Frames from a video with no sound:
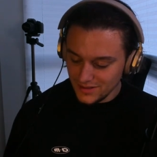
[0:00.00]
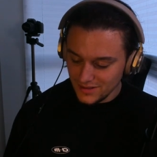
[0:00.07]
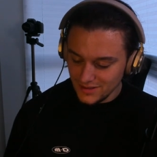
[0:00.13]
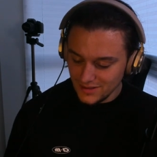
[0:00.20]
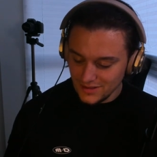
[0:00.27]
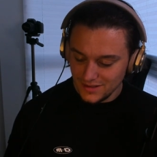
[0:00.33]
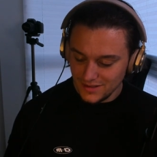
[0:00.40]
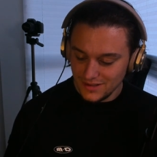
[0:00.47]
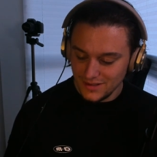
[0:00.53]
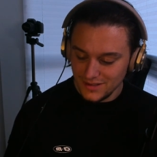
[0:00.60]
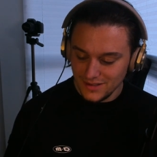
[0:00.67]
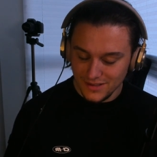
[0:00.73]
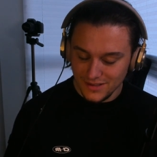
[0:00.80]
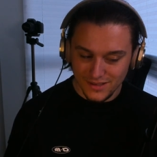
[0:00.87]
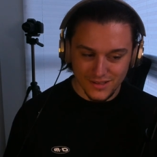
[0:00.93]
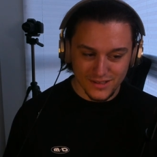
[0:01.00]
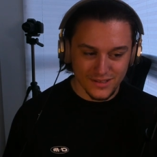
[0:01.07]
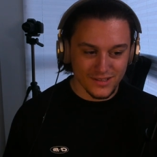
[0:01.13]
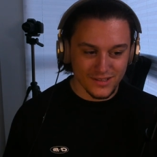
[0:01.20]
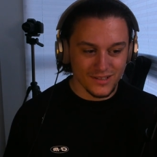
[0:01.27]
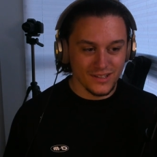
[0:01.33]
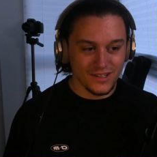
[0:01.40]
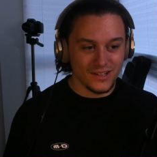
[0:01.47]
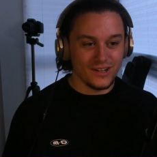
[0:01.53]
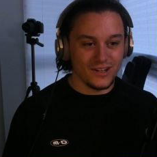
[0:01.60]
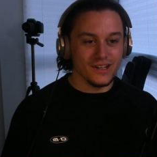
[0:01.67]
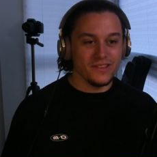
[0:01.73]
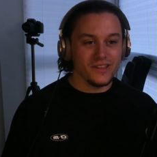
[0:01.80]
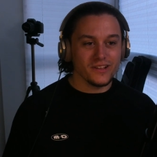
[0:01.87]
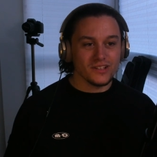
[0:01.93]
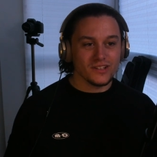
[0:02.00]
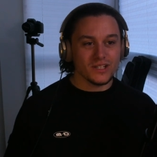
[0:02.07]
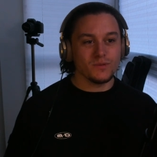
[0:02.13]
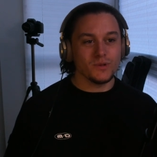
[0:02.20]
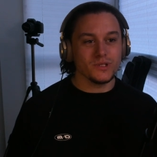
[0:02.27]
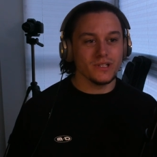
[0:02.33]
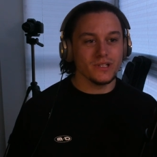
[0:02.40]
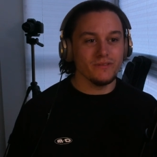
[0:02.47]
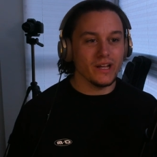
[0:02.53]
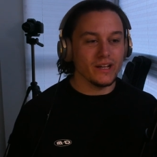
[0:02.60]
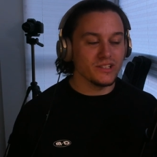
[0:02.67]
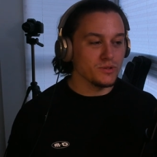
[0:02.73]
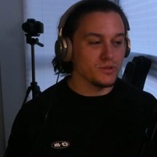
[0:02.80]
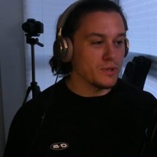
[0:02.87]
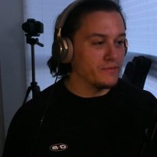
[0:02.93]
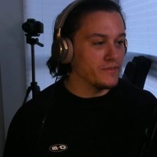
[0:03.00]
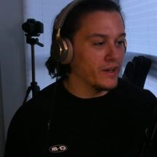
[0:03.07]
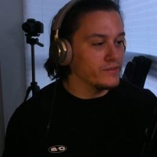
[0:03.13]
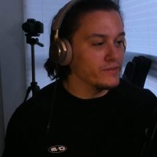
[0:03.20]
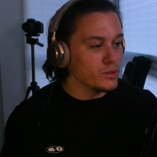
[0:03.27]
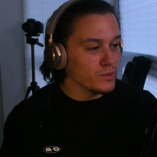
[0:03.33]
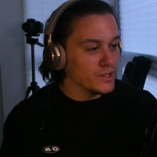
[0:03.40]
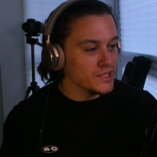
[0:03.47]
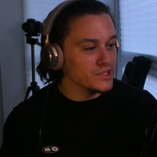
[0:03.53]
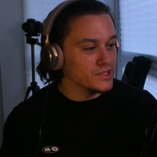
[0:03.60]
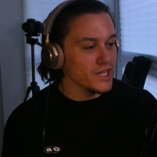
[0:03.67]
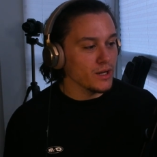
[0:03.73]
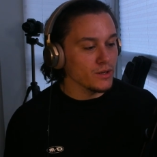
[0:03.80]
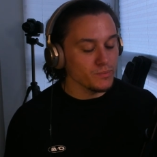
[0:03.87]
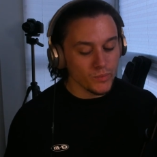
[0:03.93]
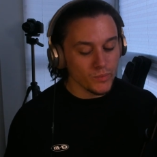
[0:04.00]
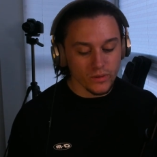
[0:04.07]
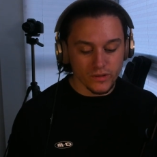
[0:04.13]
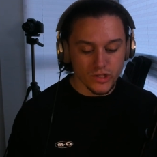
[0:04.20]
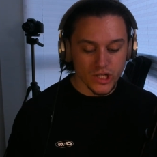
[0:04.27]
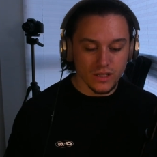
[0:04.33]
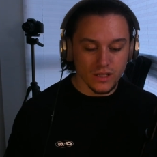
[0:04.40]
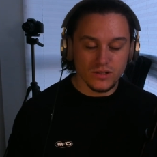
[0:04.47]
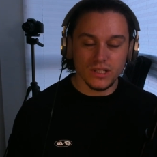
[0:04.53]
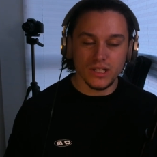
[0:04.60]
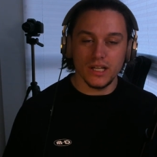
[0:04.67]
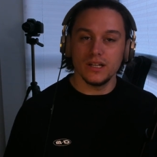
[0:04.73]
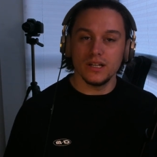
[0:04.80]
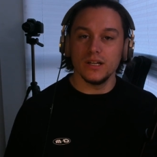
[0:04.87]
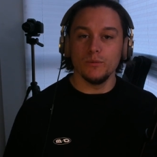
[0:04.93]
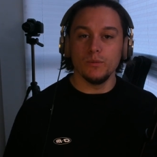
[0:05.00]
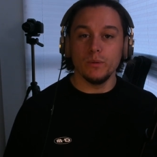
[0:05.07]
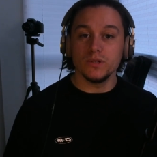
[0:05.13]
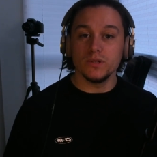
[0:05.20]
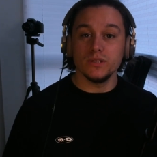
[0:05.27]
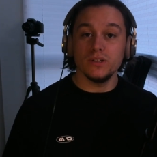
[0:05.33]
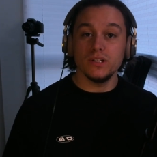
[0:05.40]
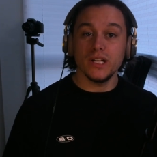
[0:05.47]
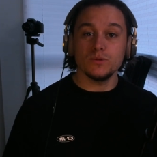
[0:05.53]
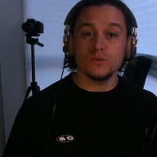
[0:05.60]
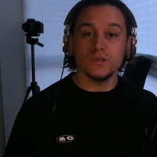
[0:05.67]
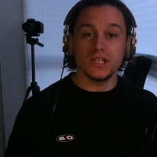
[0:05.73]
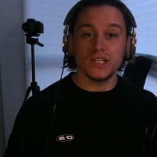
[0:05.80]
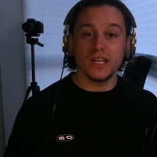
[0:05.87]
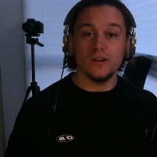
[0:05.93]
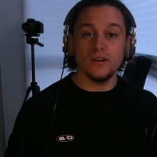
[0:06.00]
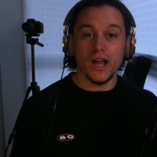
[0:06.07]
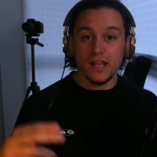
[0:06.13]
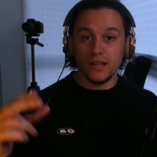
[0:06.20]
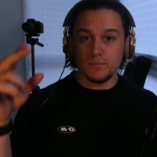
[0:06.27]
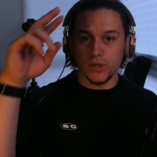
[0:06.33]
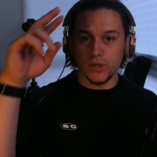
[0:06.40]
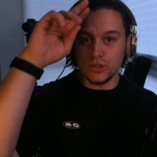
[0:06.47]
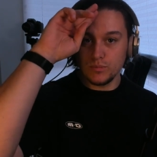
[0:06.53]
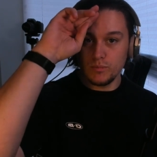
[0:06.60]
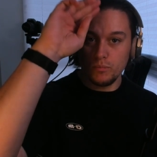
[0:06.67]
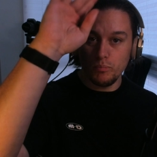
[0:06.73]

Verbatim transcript: believe in you. You can do it. Alright, thank you guys for watching. Leave a like and subscribe if you haven't already. Check out both our channels. Uh, we will see you in the next one. Take care and peace.